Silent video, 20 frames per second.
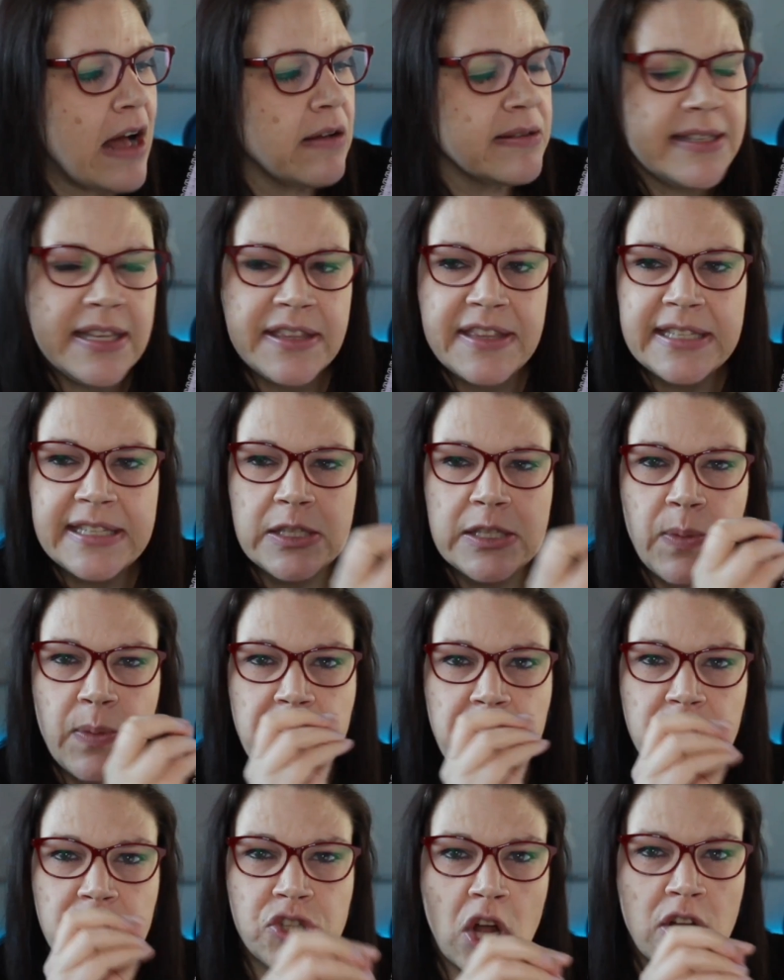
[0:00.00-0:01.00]
So this is when you
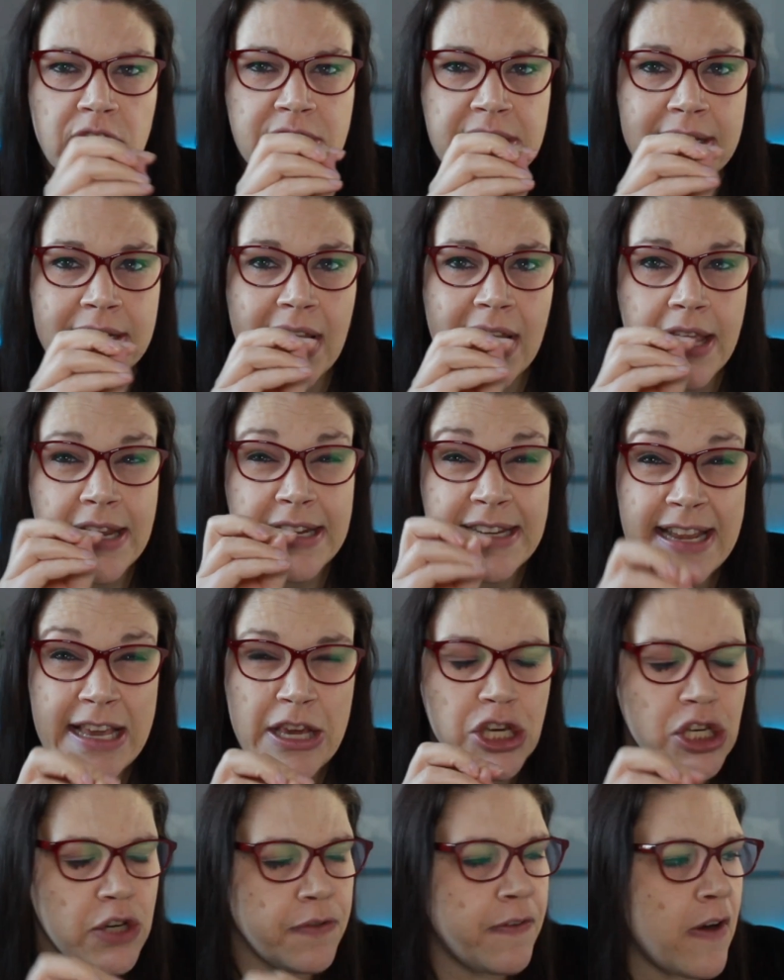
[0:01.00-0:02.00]
start to like
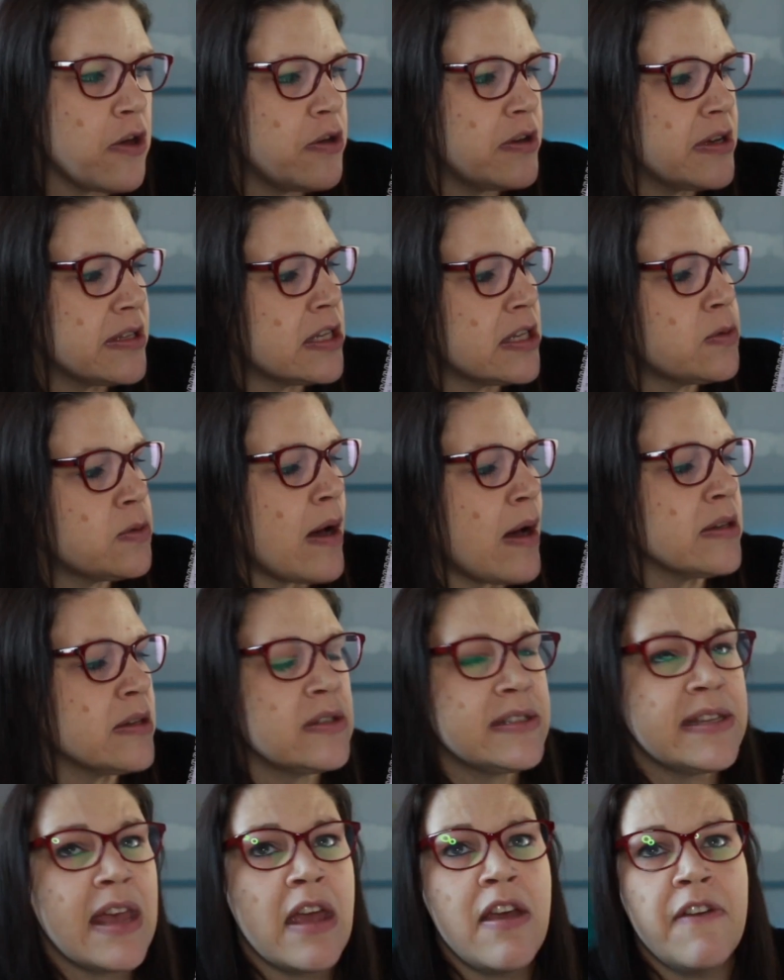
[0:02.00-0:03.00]
niche focus as well. So
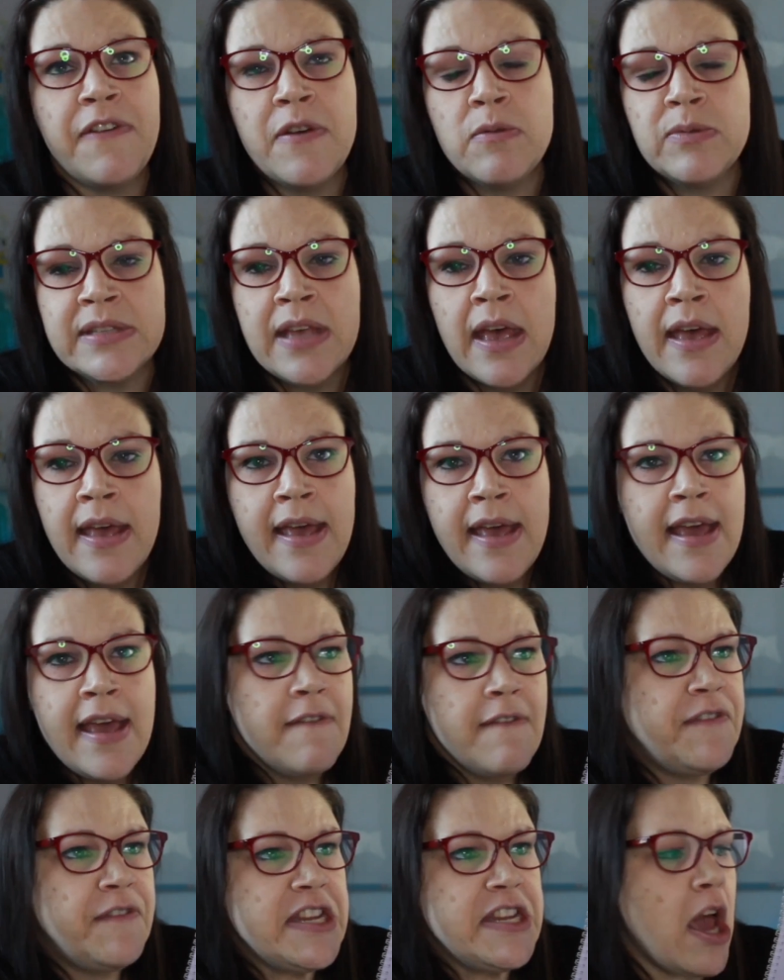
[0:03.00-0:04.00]
say if it was
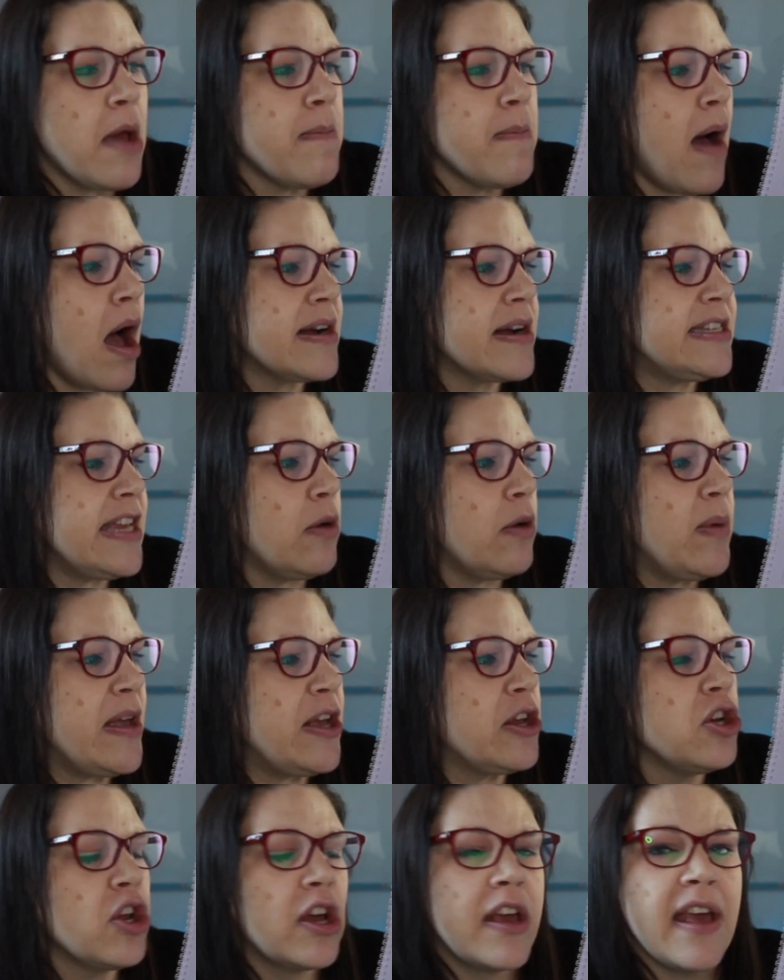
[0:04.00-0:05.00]
video marketing, we could
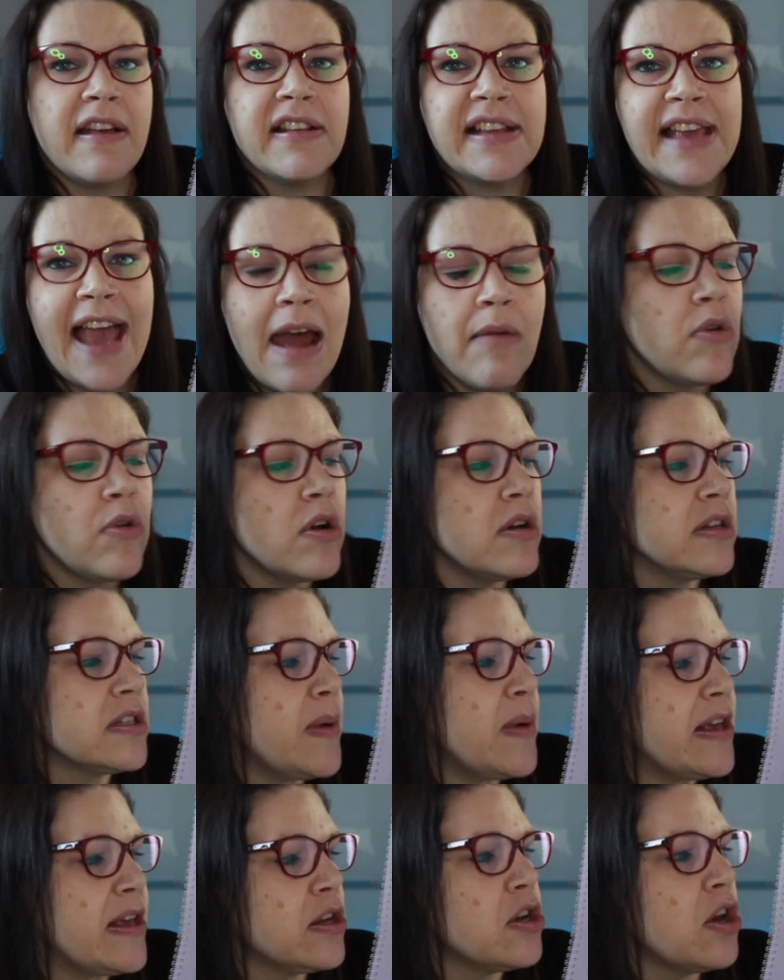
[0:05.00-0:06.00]
look at cameras, we
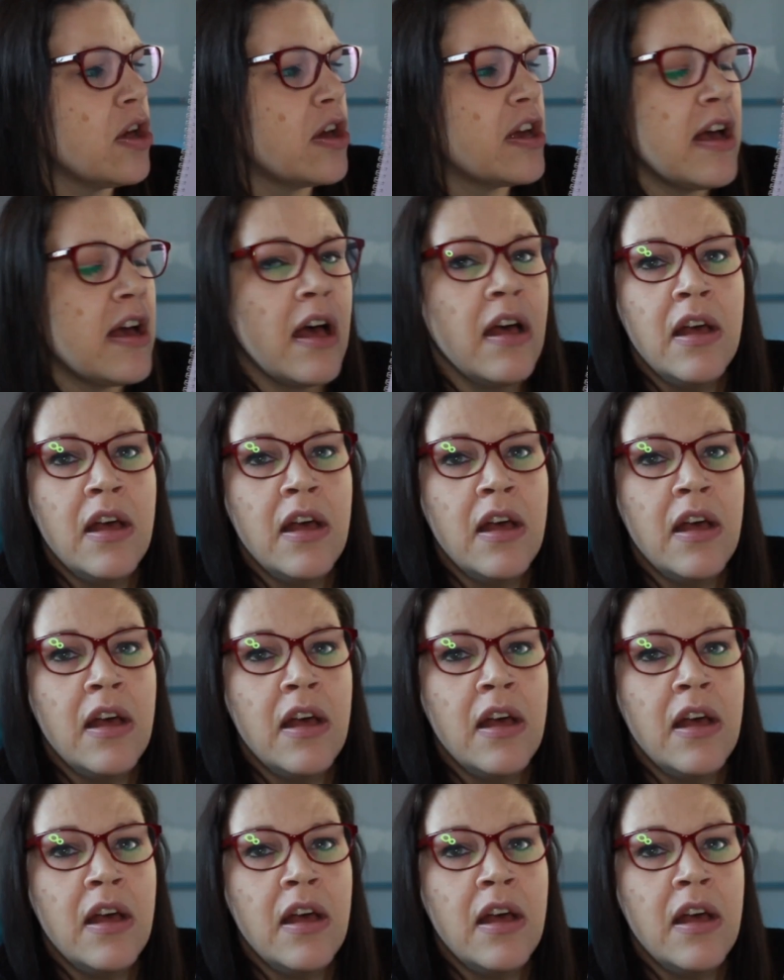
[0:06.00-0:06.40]
could look at